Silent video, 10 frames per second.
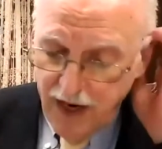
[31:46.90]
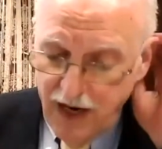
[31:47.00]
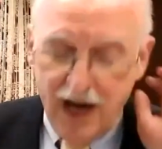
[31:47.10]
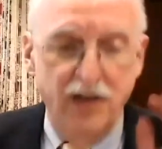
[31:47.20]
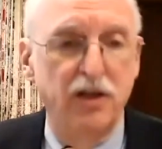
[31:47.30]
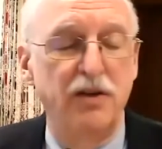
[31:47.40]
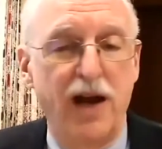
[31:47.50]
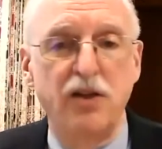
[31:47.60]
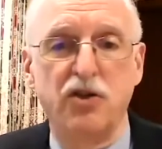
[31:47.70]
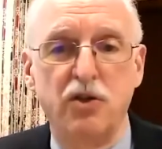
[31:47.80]
And the
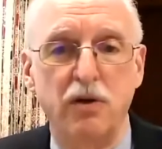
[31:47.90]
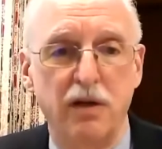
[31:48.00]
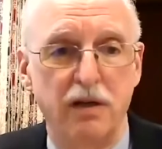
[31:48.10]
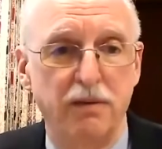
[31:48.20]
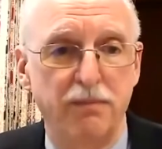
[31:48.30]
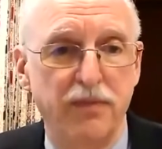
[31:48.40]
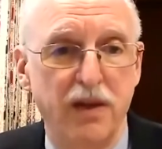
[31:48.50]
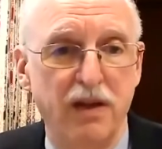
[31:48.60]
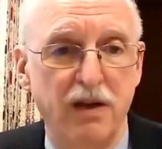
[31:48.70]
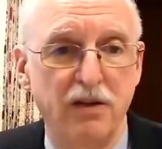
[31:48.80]
Ninth Circuit
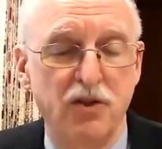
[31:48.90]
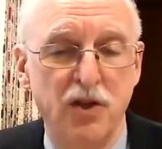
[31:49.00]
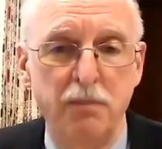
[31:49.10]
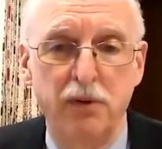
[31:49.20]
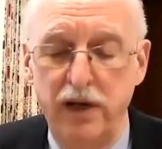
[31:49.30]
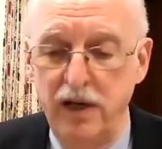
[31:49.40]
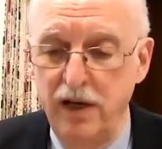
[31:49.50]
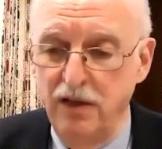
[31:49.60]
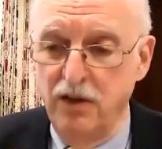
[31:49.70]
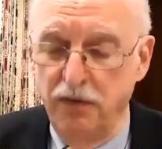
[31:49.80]
simply
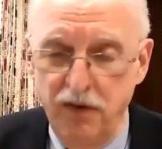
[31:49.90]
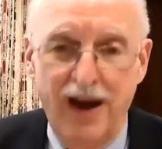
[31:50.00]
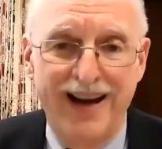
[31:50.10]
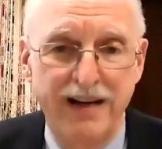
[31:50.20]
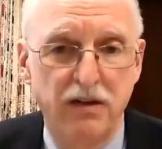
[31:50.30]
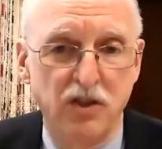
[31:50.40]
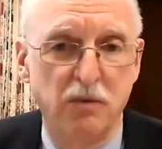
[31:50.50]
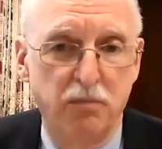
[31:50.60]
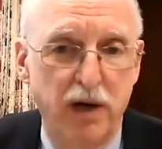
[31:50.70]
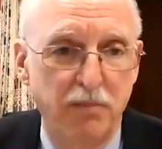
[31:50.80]
defied the
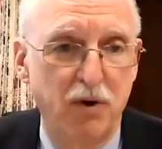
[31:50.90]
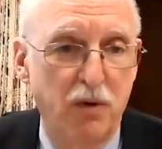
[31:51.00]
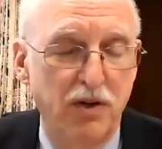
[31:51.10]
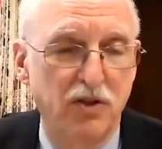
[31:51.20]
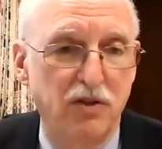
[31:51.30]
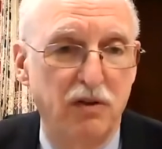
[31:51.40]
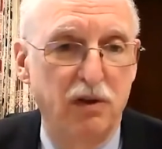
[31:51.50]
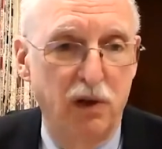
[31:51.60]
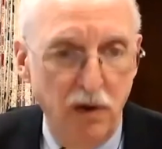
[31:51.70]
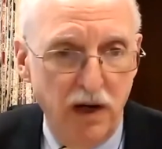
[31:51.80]
Supreme Court's
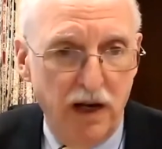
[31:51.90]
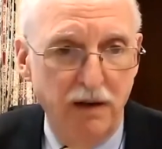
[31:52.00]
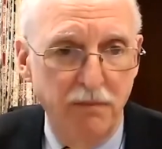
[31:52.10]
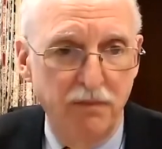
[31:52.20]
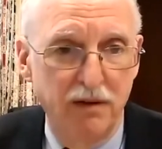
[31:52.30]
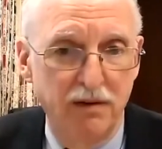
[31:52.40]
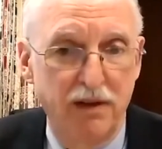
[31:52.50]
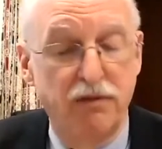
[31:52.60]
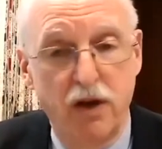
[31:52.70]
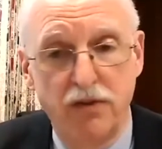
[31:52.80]
learning.
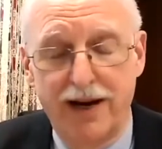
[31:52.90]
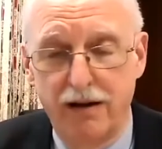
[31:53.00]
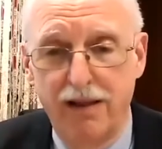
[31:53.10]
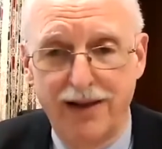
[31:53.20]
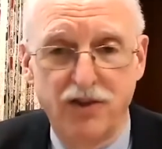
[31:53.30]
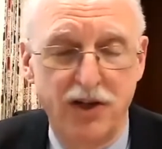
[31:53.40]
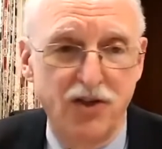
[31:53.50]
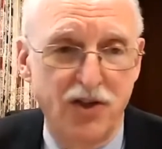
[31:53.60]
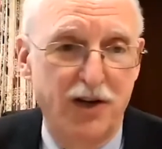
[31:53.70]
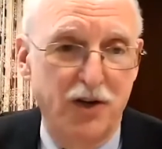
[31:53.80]
They've done that a lot since
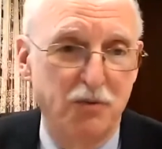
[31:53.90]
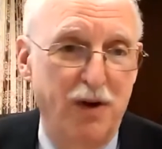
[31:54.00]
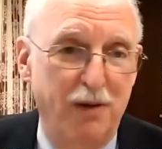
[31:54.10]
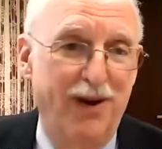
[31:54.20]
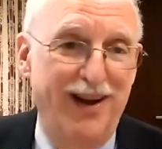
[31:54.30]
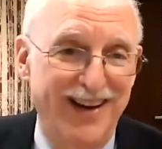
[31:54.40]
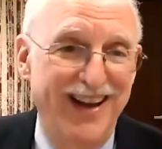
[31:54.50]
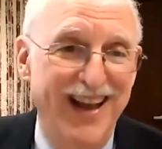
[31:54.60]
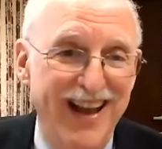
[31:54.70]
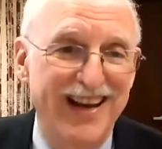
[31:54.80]
then as well, but
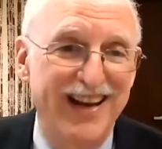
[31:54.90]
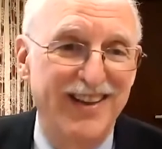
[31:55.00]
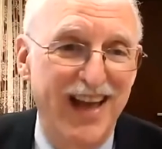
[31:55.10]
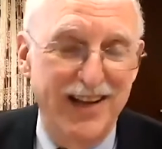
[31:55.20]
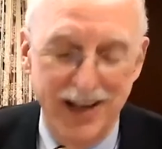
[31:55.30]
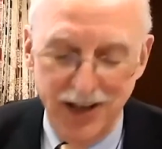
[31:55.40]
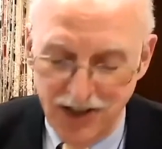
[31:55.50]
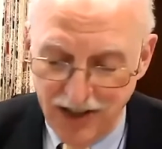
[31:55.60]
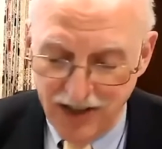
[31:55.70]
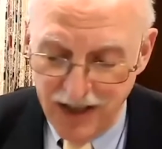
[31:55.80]
in that
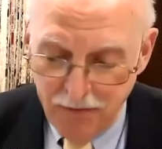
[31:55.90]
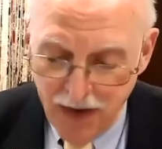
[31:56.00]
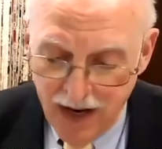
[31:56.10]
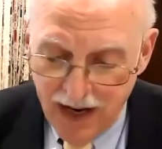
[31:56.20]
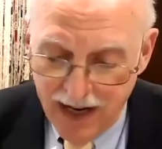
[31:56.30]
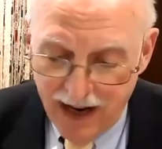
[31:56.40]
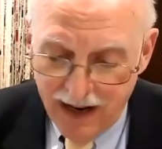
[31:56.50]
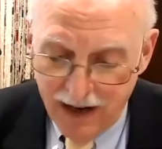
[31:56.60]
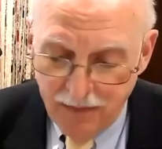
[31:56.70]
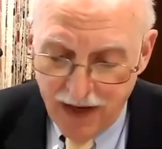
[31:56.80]
instance,
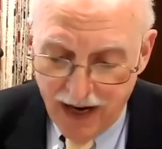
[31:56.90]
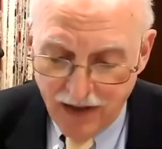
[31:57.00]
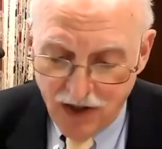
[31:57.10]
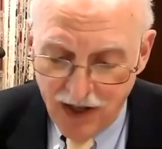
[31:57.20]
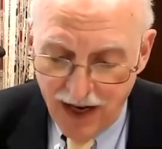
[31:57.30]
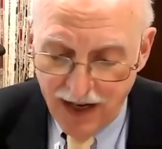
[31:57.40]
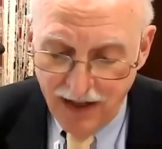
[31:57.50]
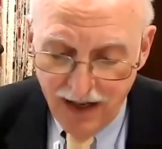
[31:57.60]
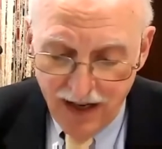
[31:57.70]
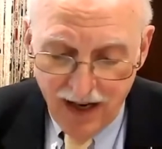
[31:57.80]
and said
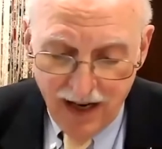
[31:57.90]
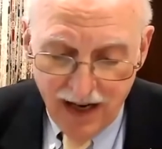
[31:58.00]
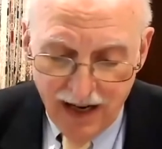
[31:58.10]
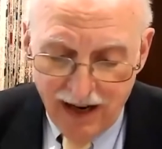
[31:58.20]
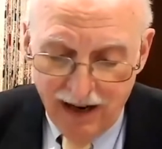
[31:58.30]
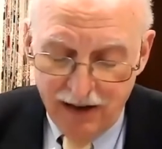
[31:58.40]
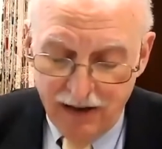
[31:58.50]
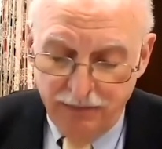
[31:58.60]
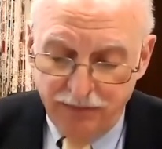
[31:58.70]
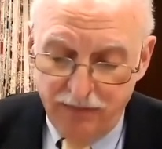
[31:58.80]

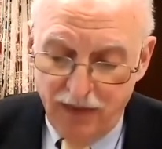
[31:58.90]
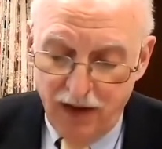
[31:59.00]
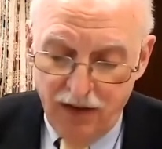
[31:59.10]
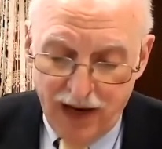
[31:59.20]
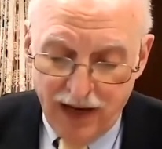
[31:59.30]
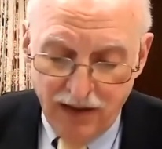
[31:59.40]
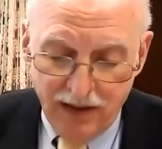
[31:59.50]
that